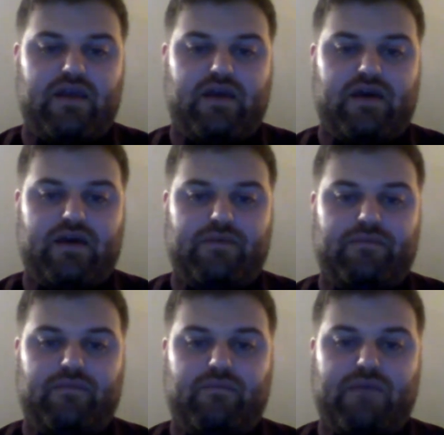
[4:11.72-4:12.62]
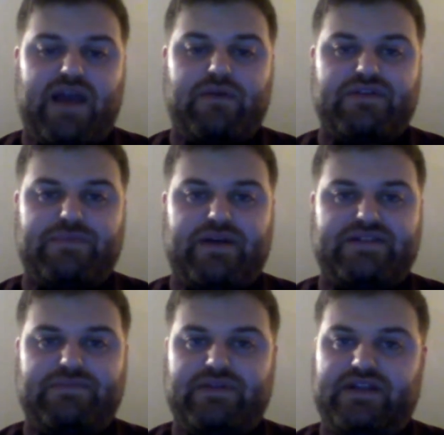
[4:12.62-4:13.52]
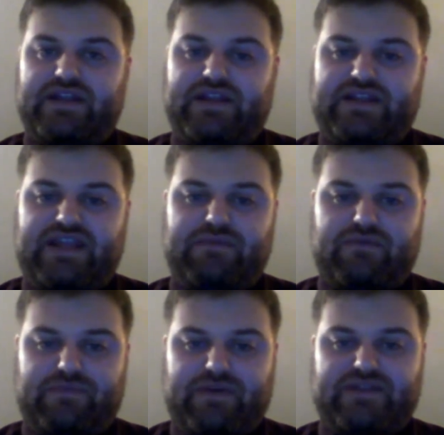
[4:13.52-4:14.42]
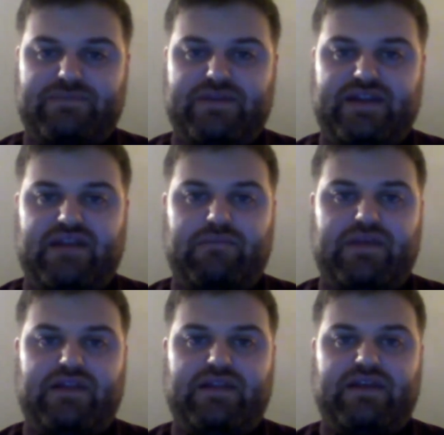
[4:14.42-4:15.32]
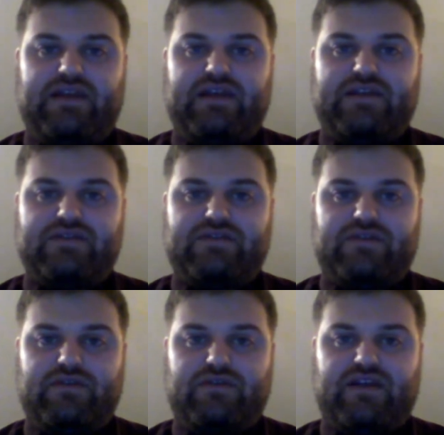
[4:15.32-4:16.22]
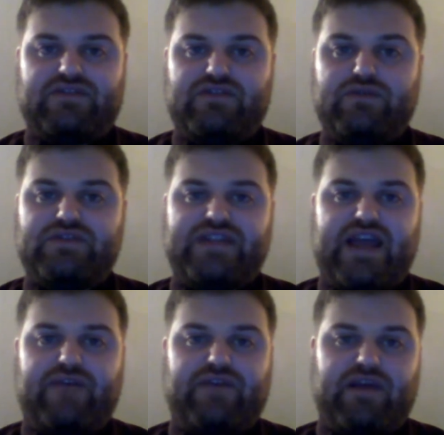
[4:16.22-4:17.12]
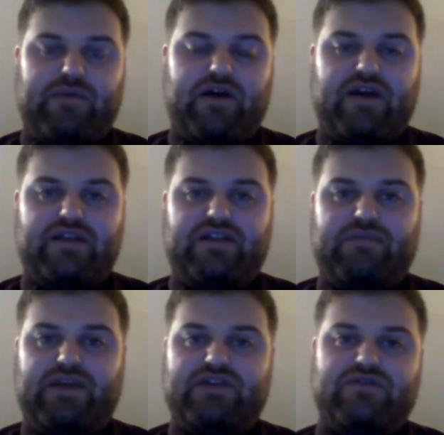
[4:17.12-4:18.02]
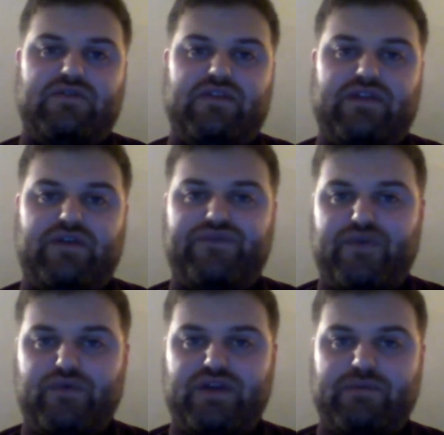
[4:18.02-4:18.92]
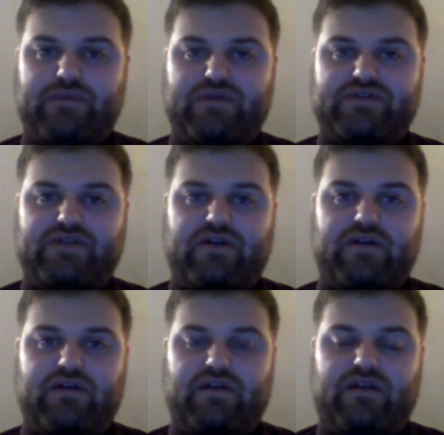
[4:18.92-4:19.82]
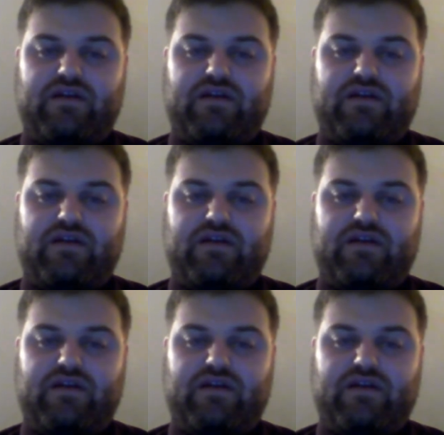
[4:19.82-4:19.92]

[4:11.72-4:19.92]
My responsibility and the team's responsibility at Bentley is to, as new staff come on, to make sure that their phone numbers are